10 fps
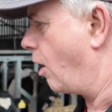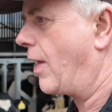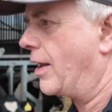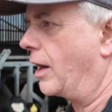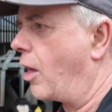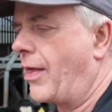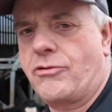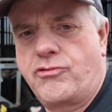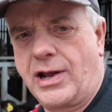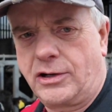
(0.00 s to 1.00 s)
A lot of that
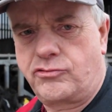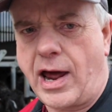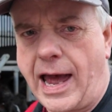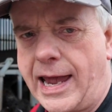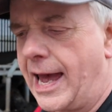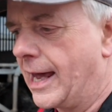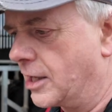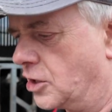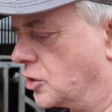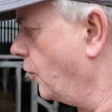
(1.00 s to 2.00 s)
really dry
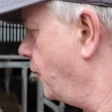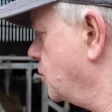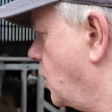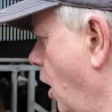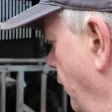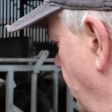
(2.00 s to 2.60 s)
haylage stuff has gone,